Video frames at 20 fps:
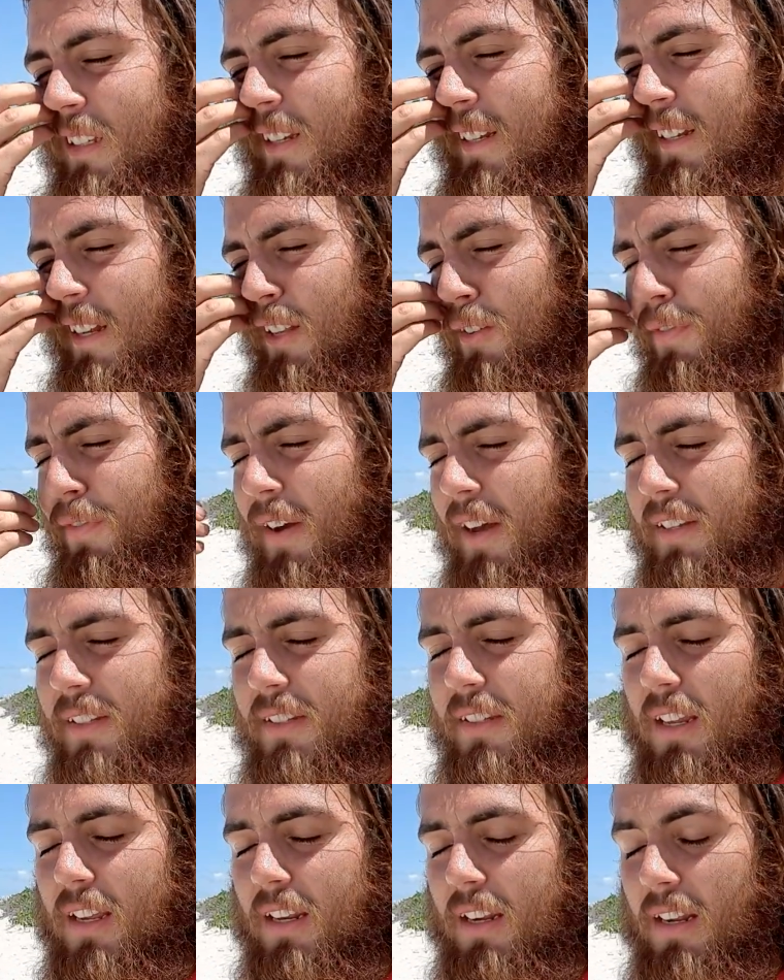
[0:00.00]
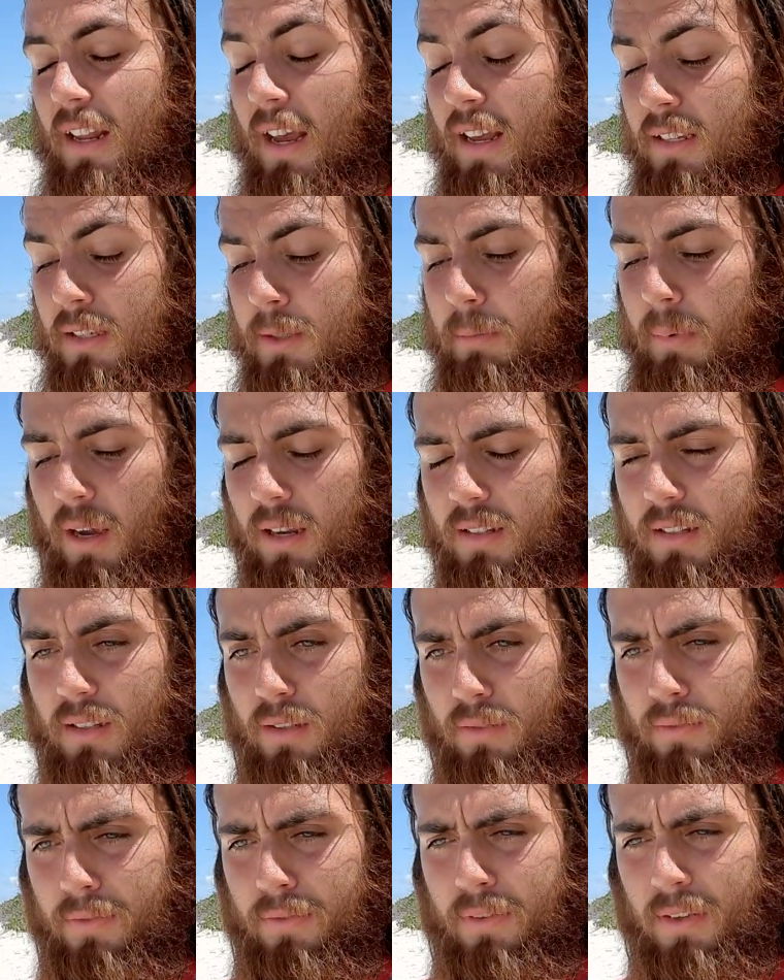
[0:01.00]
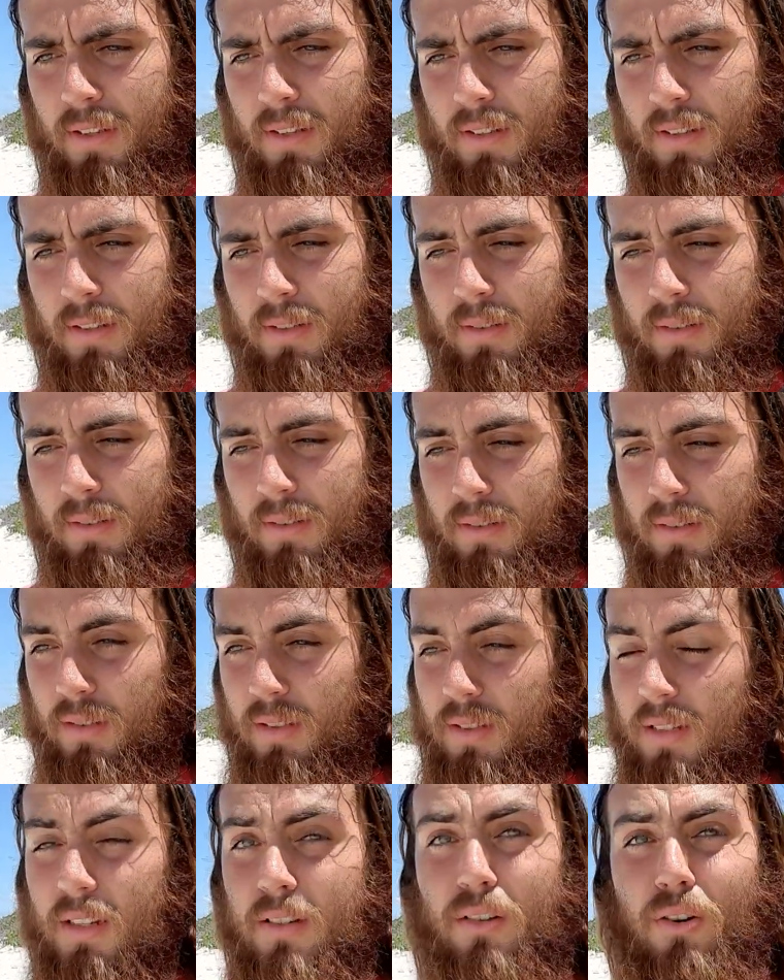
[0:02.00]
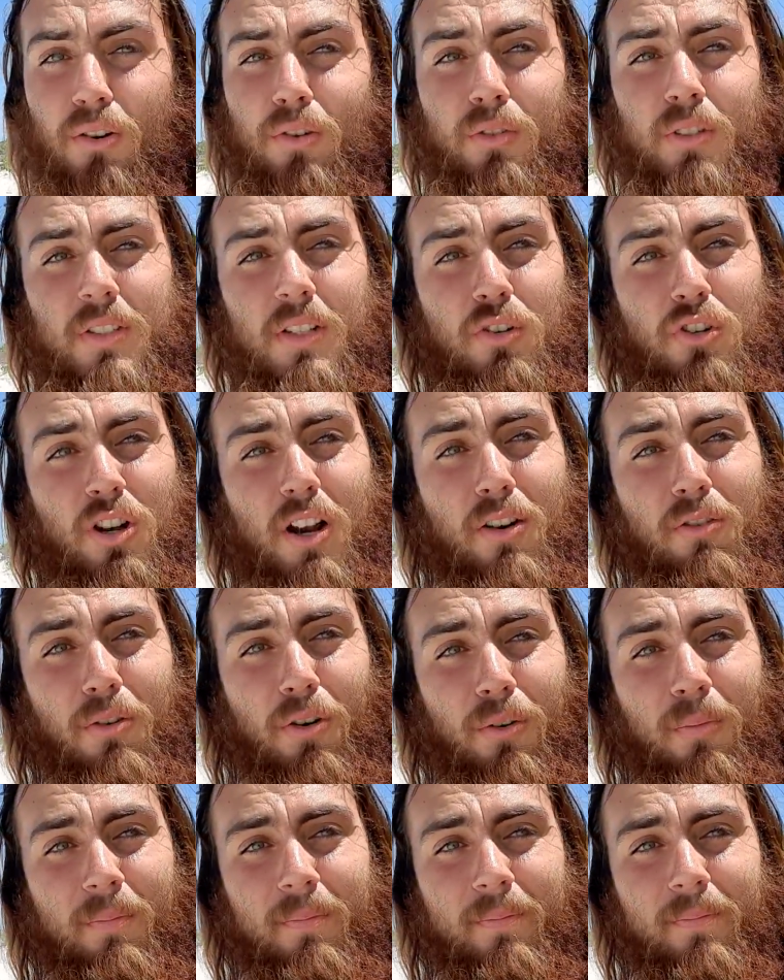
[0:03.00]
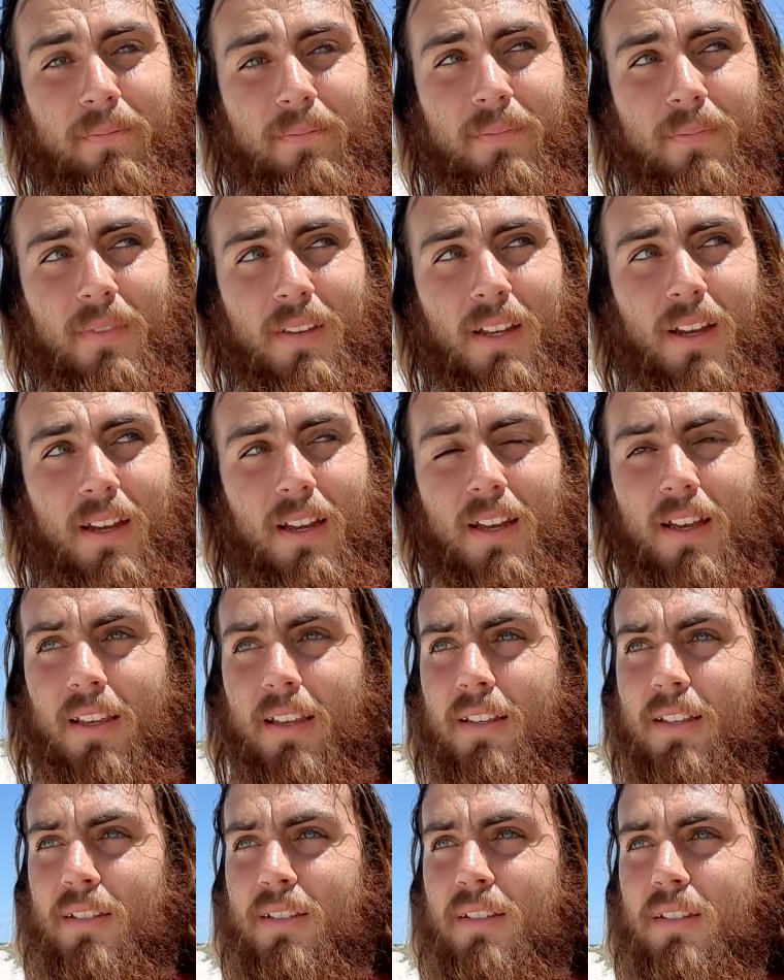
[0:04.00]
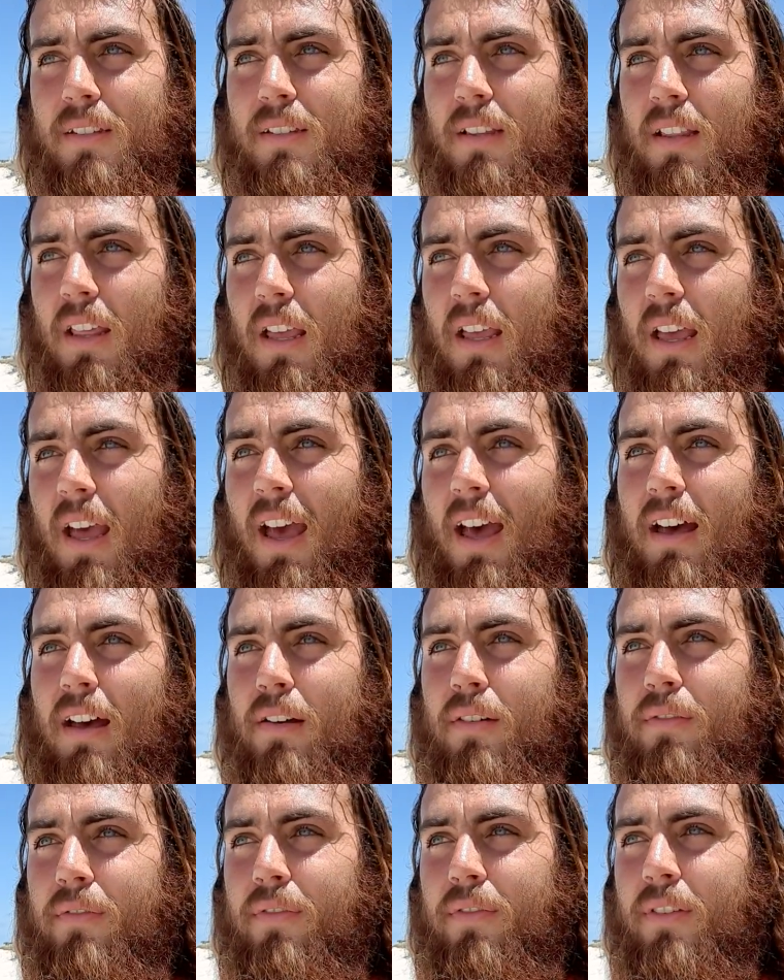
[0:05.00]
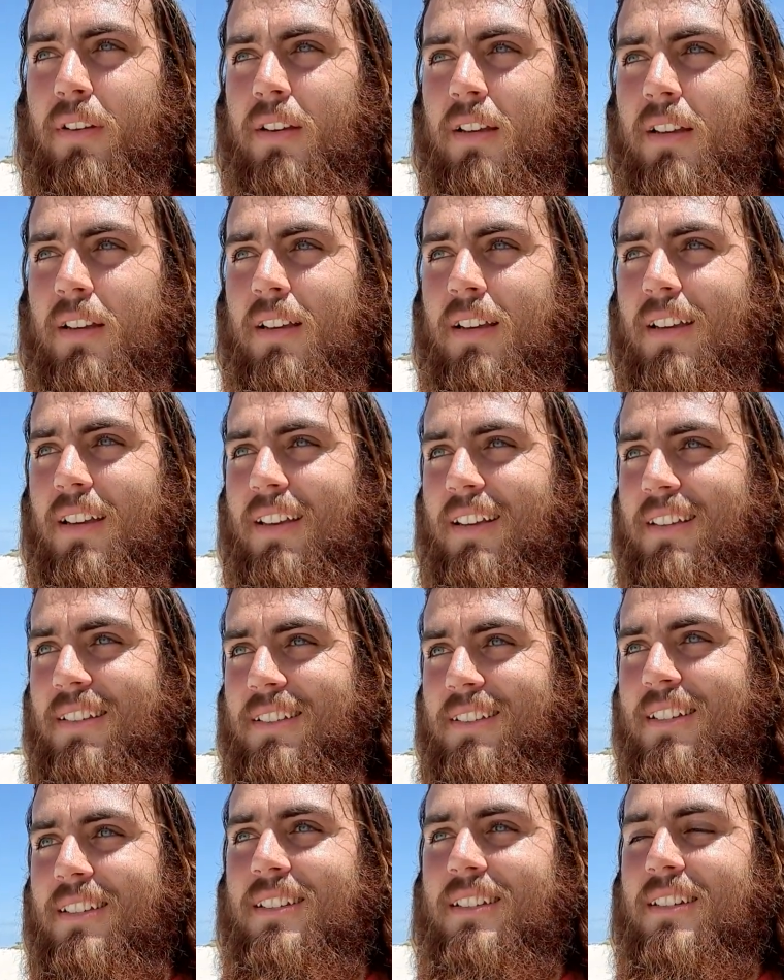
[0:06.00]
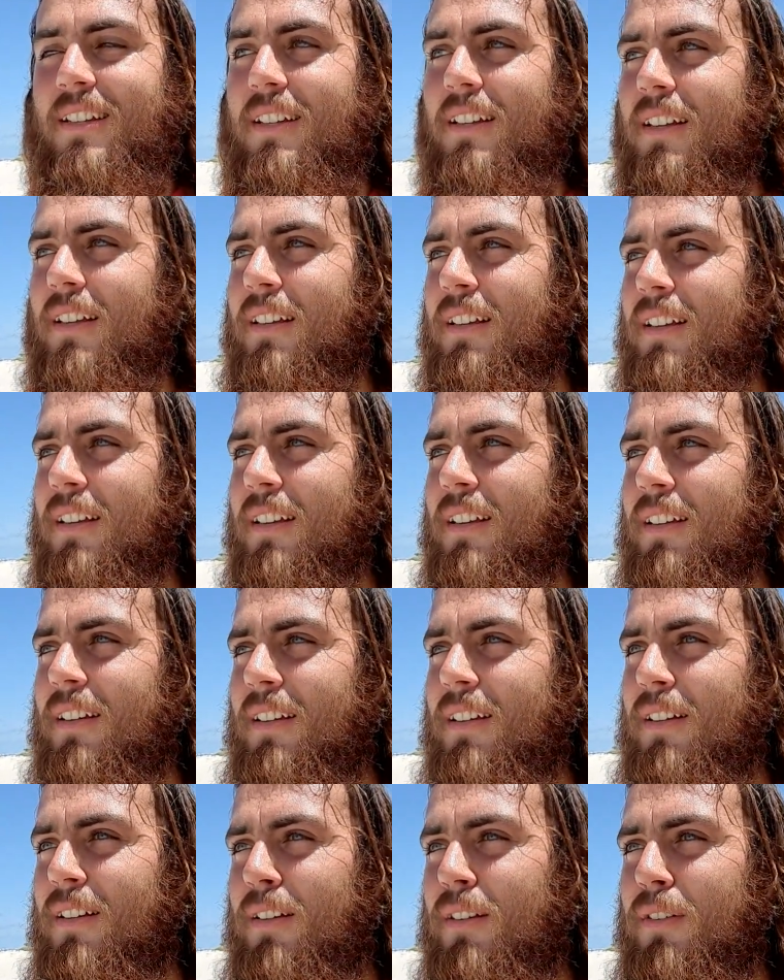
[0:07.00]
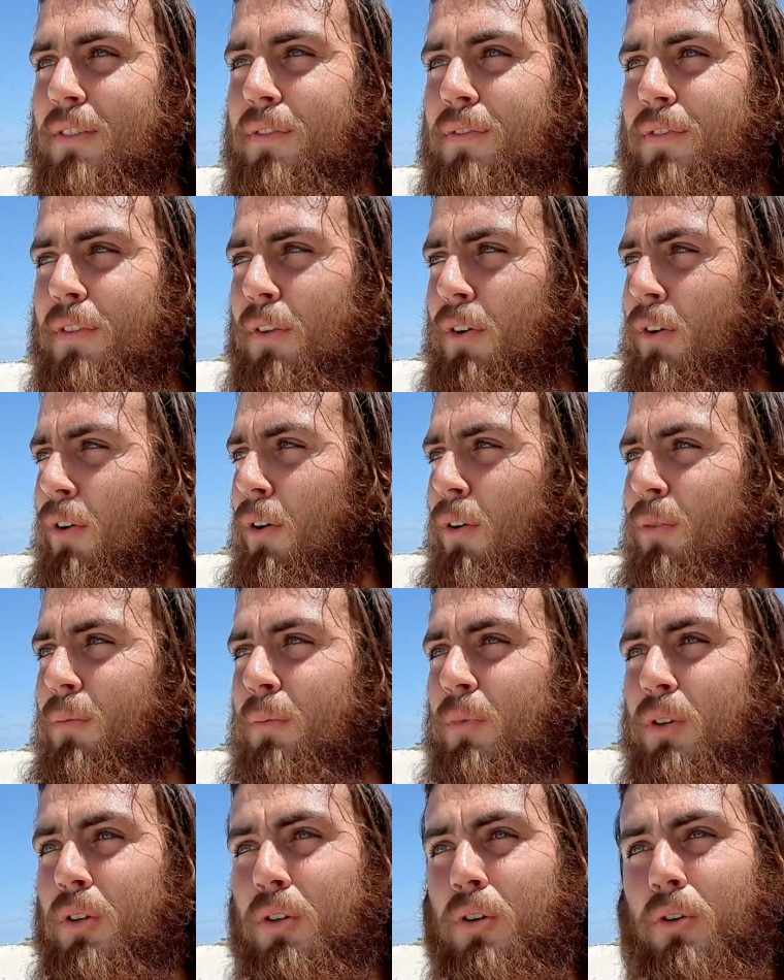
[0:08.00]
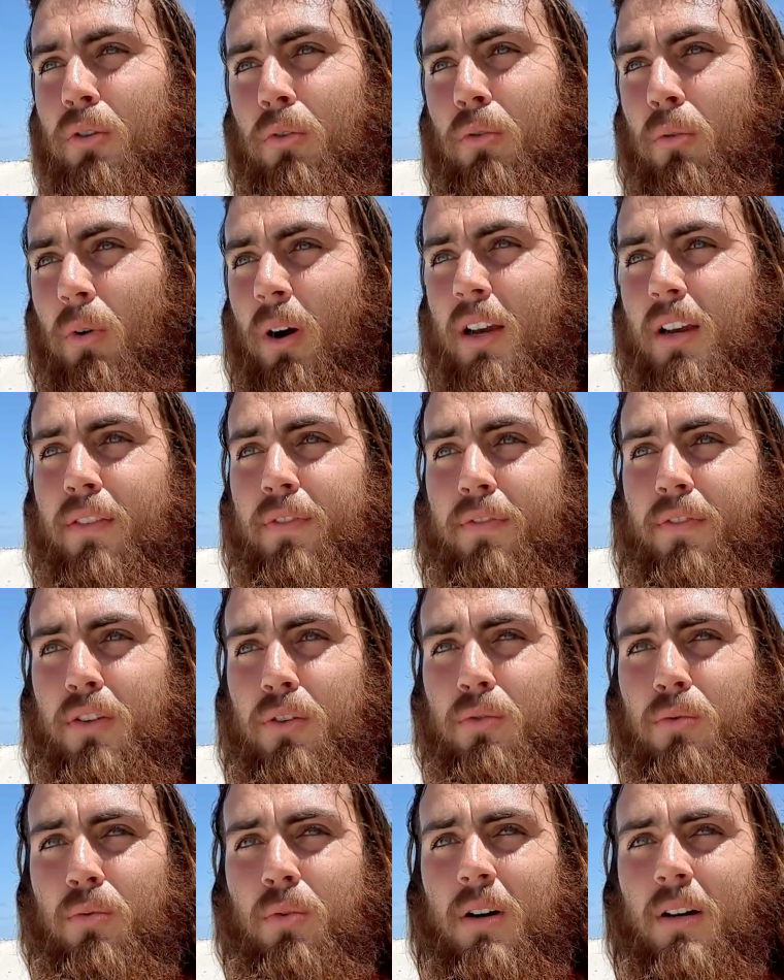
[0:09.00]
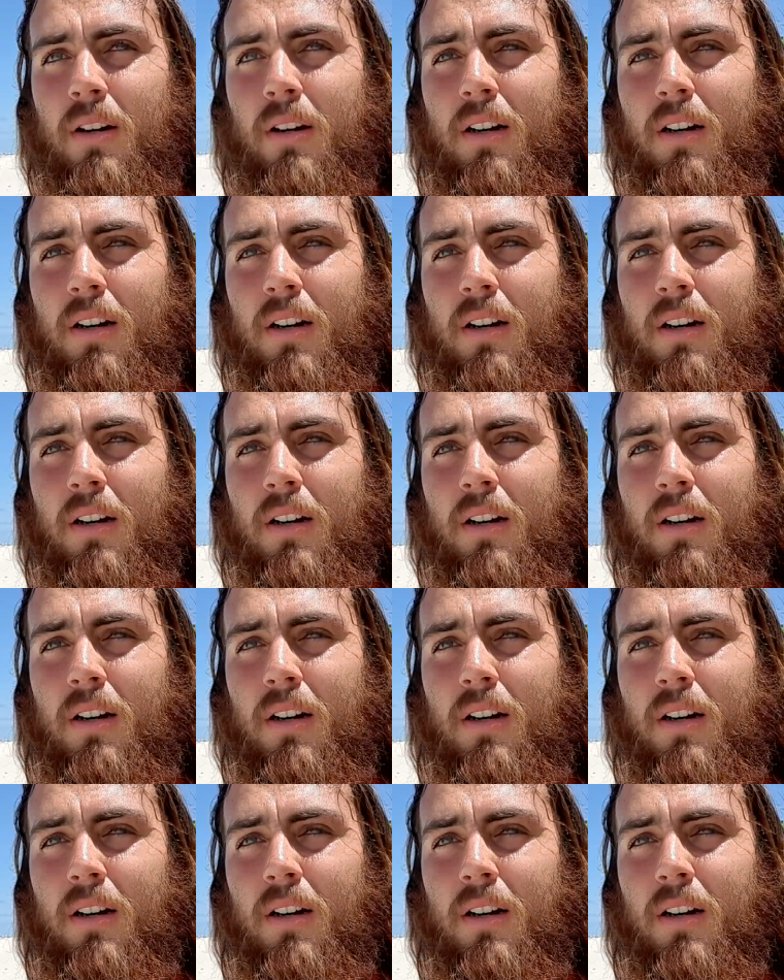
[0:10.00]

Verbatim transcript: another fascinating aspect of sea turtles in general is they have existed for quite a few